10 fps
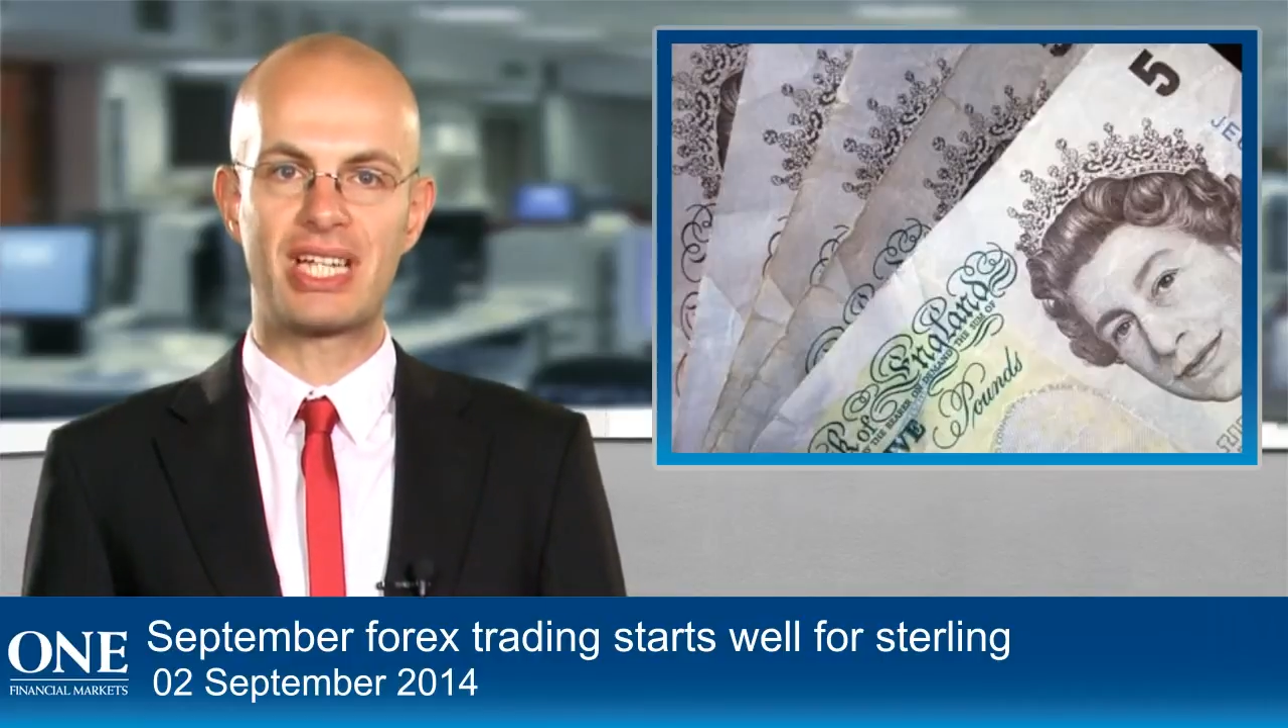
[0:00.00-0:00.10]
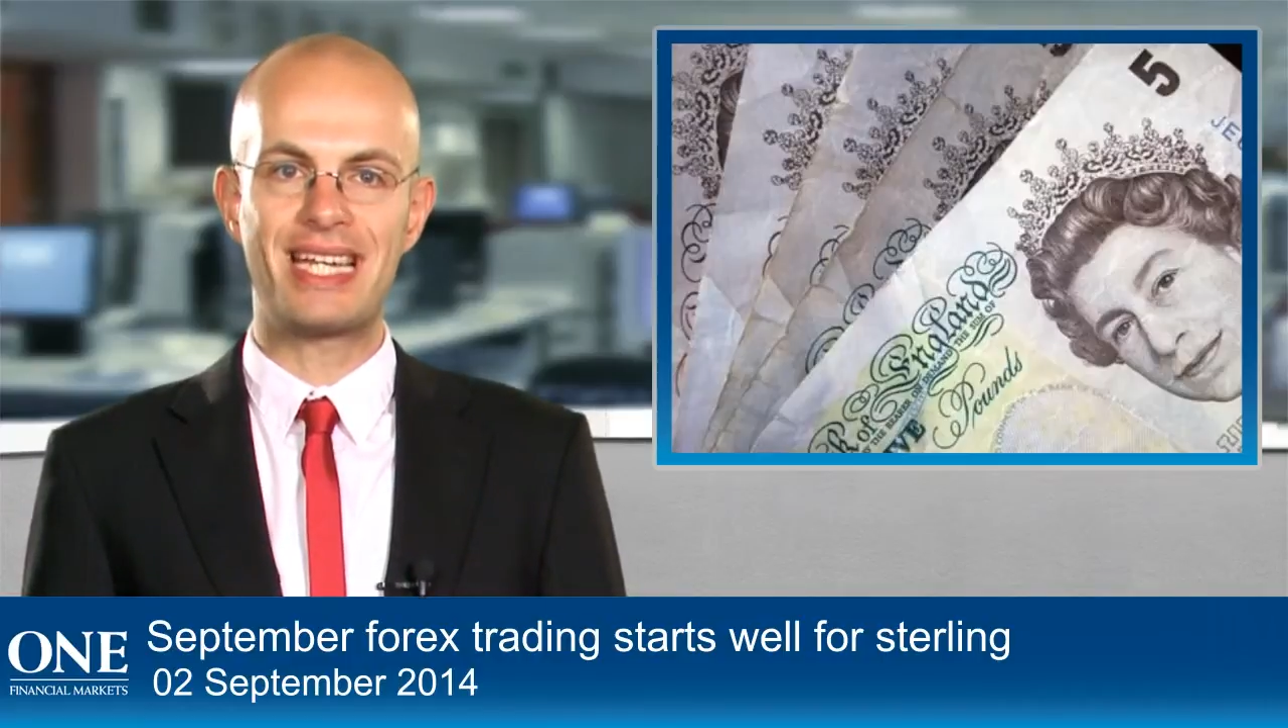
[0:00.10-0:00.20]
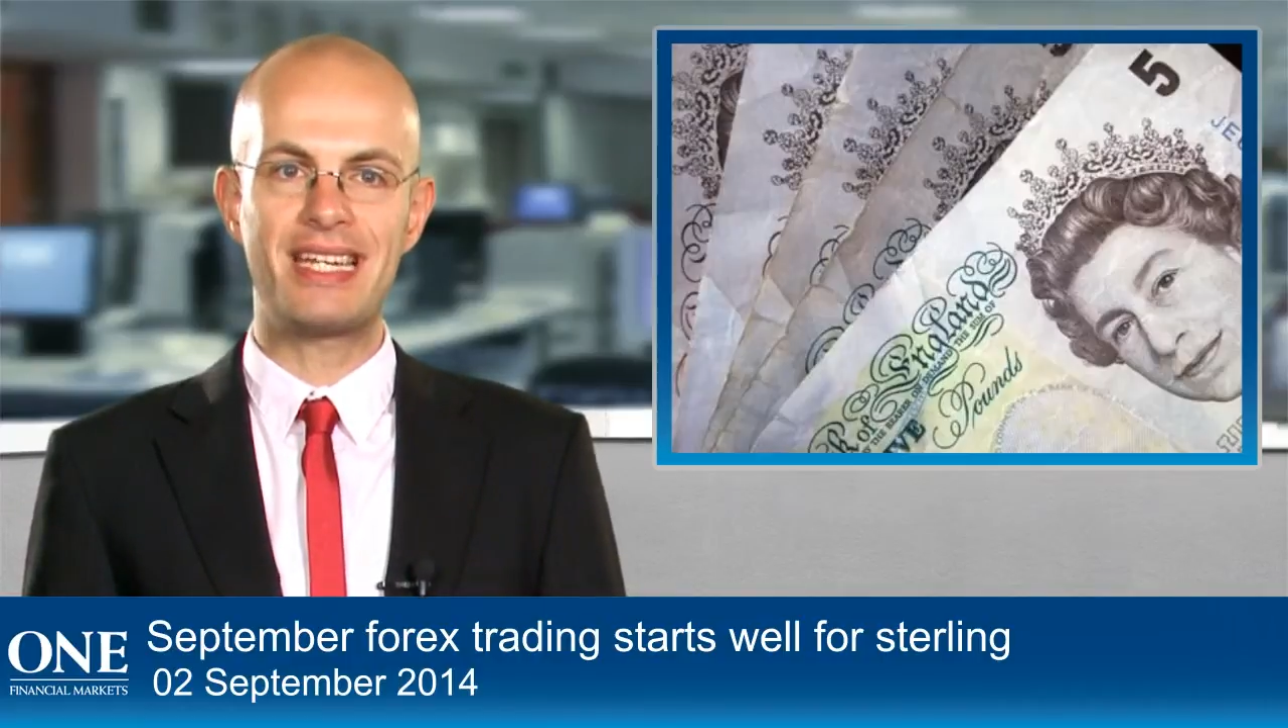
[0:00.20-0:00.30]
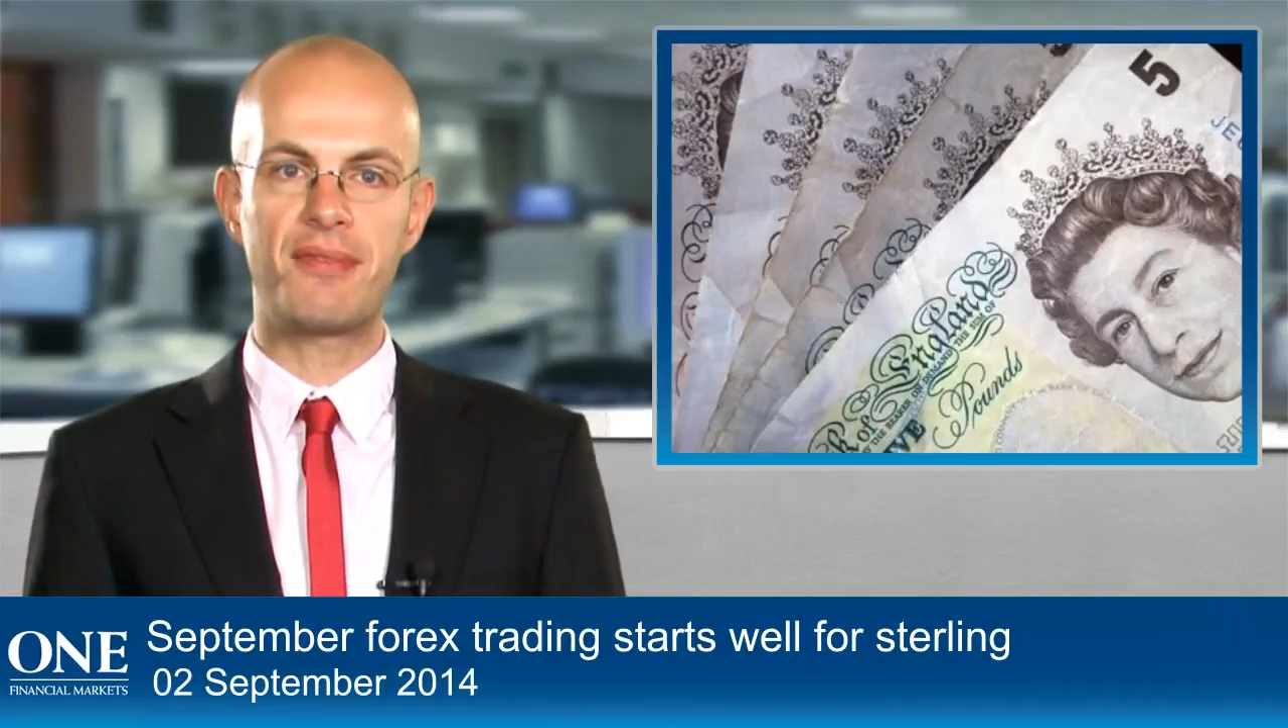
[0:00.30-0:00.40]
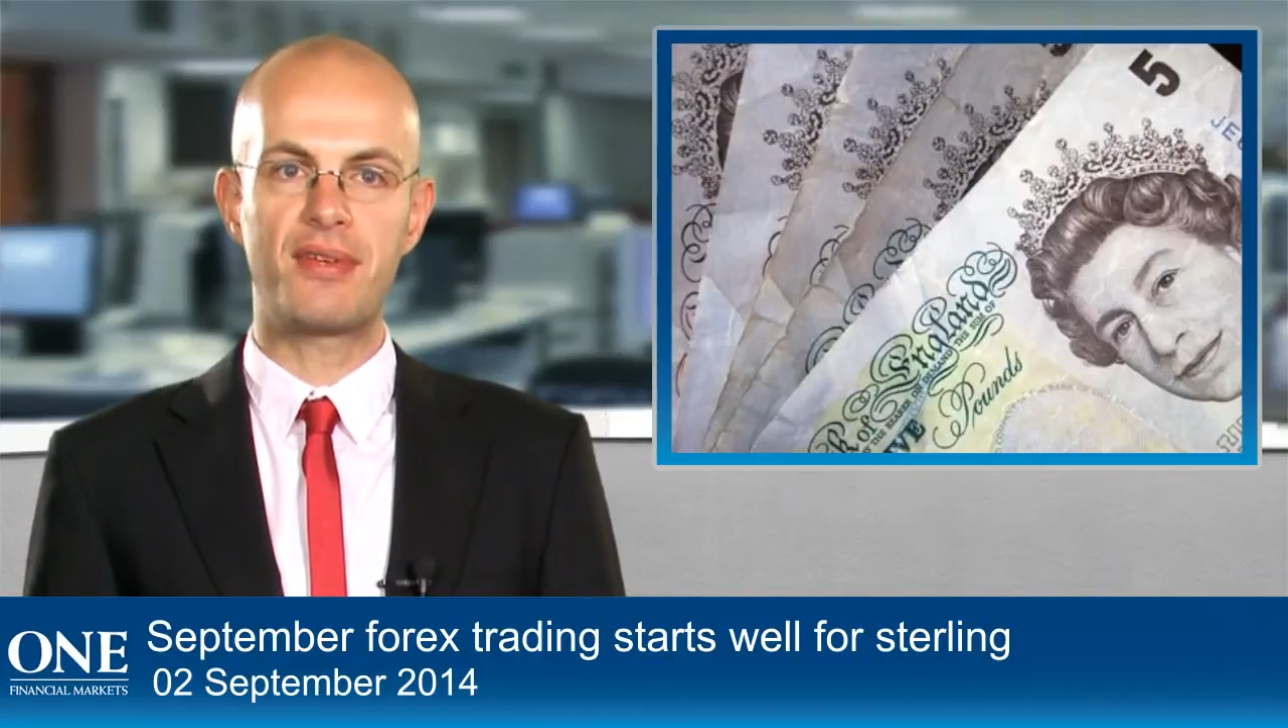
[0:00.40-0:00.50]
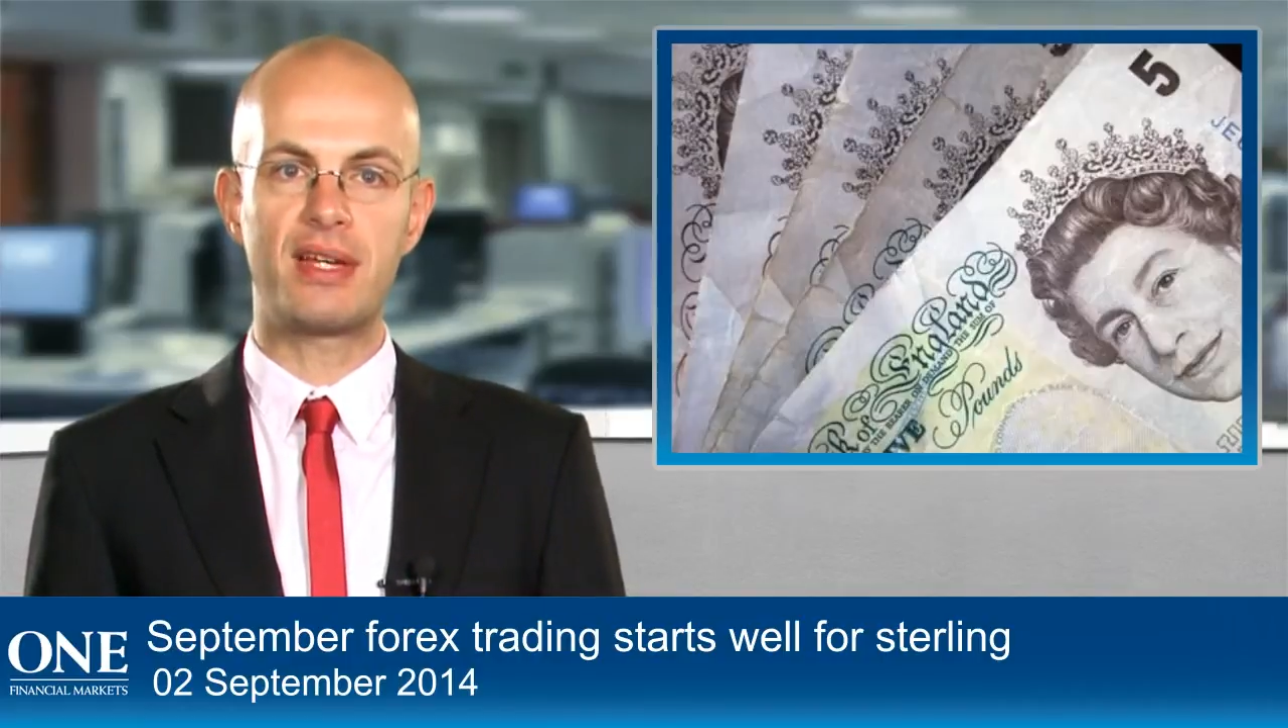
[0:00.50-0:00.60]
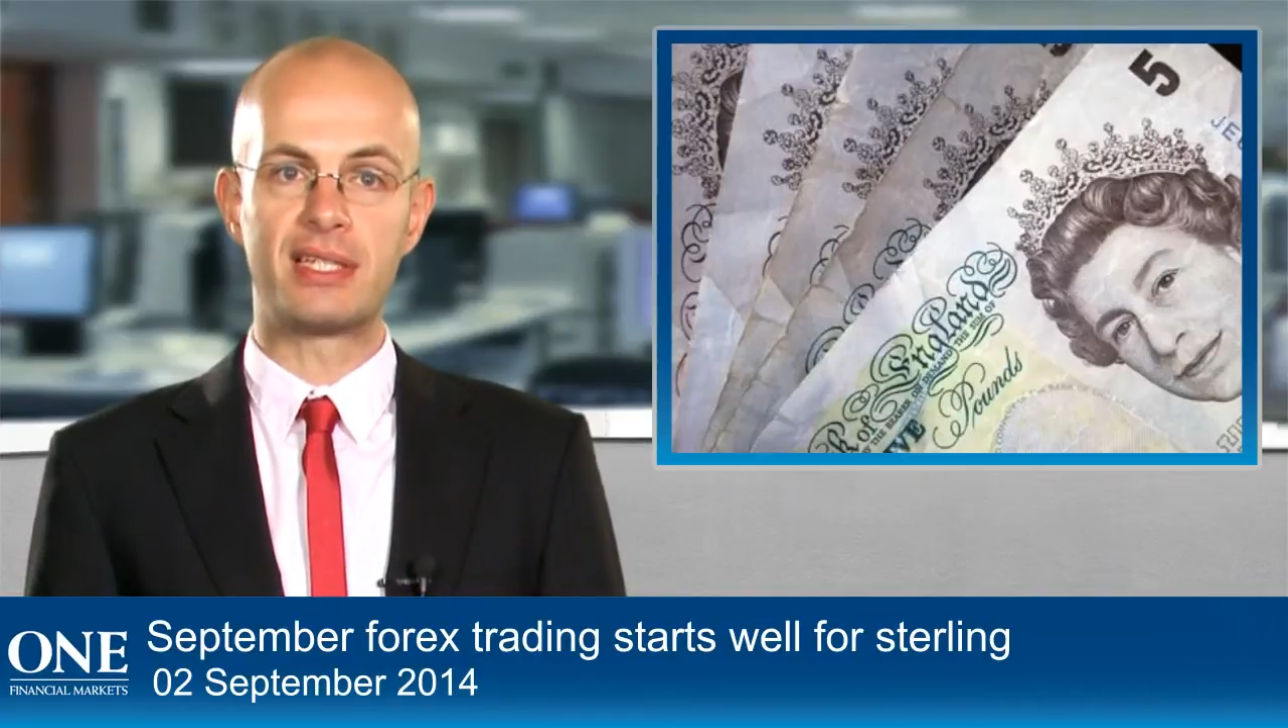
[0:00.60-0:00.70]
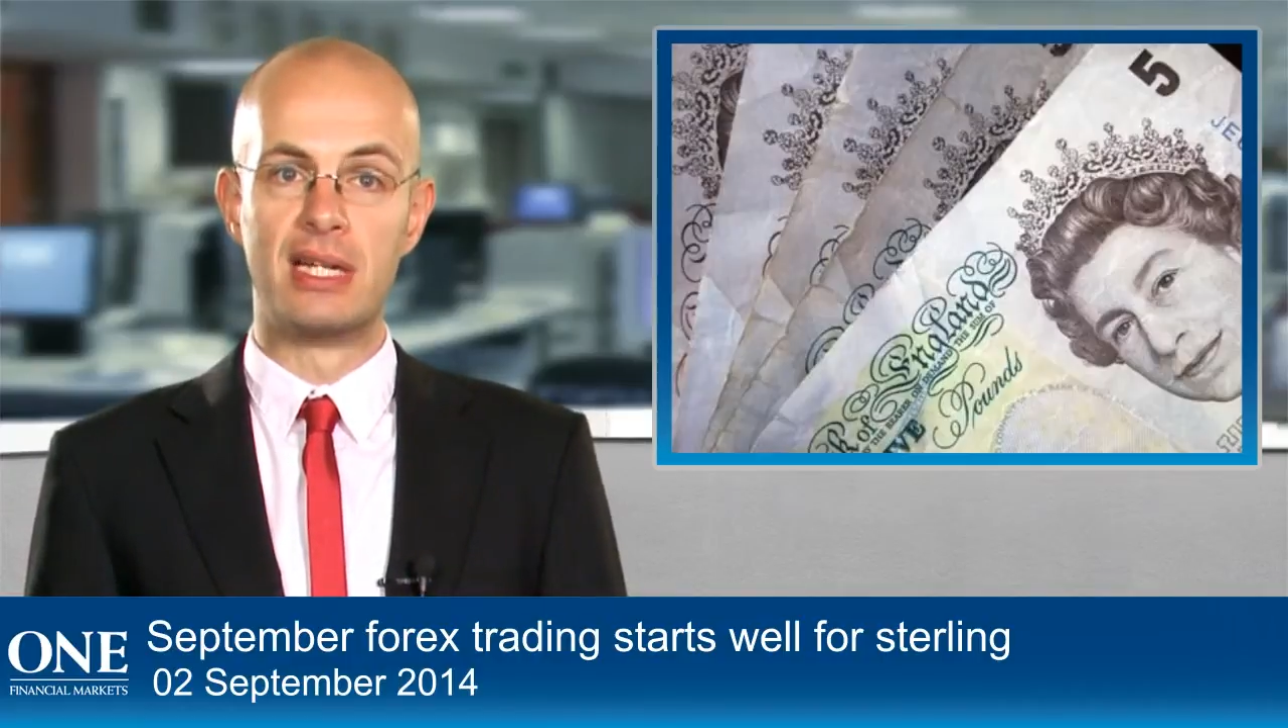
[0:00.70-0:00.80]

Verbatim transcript: lending figures,